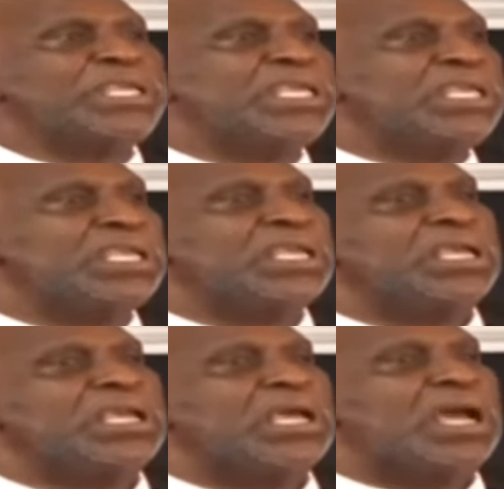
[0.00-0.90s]

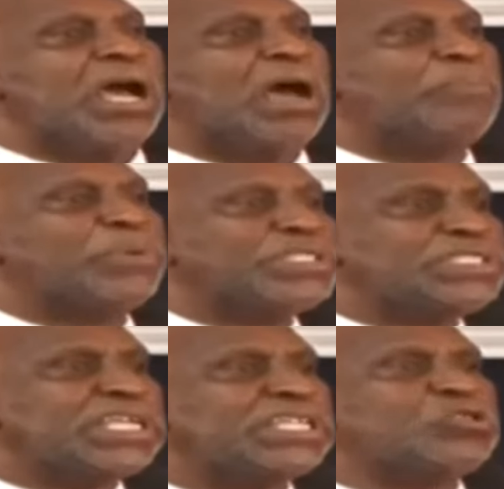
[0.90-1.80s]
me
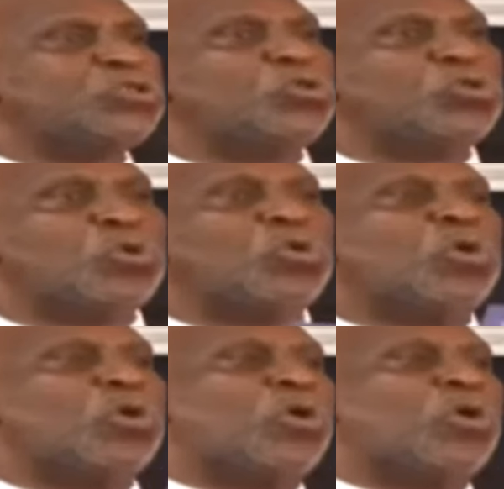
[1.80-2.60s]
appreciate you